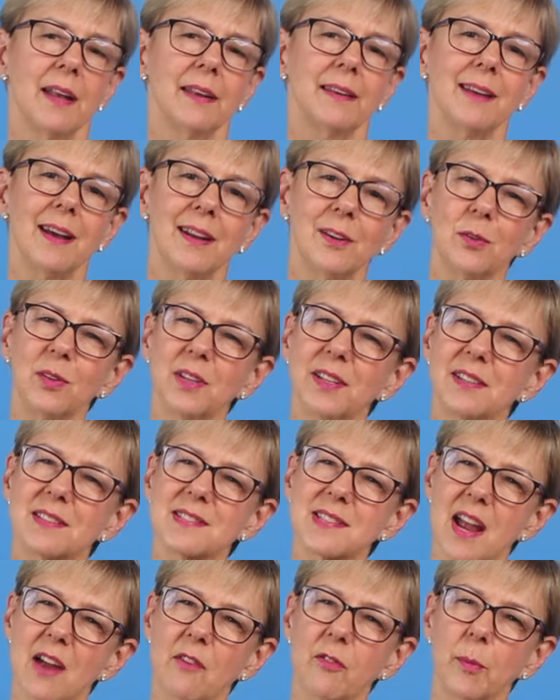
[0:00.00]
Not only
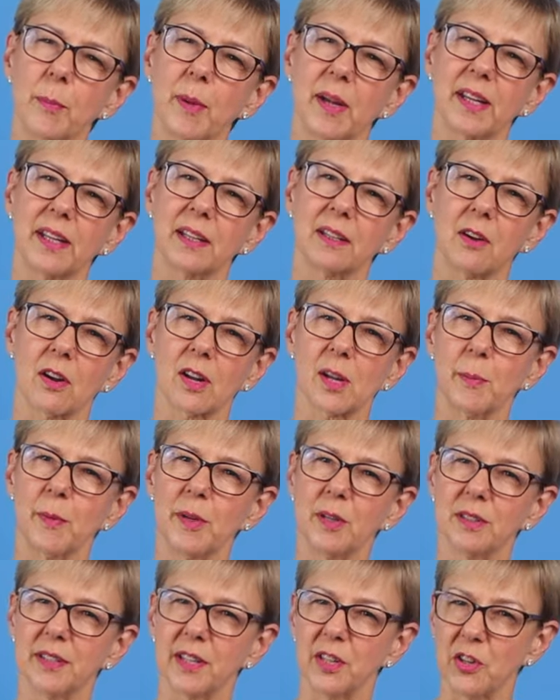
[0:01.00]
does everybody in our
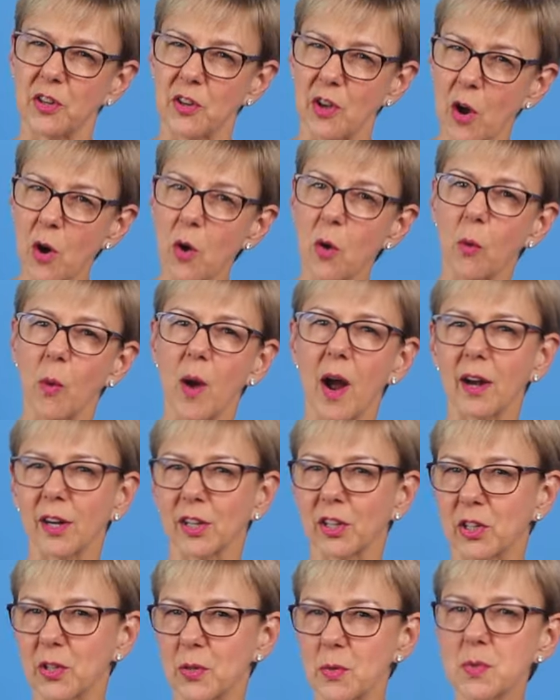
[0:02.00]
community know how
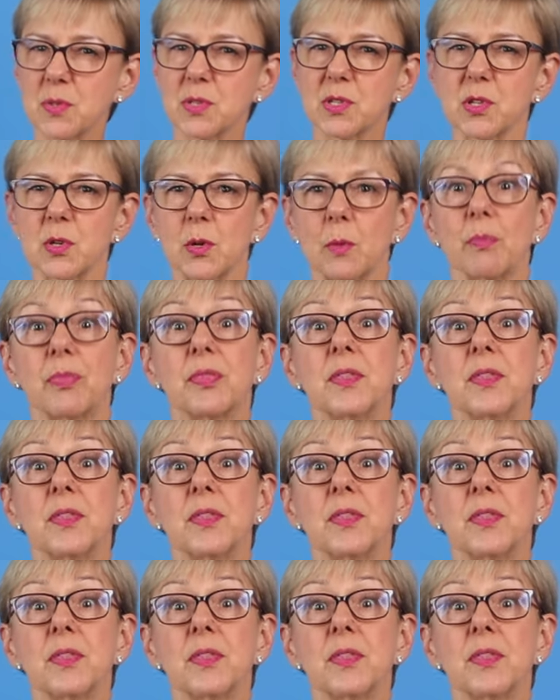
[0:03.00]
to use Zoom,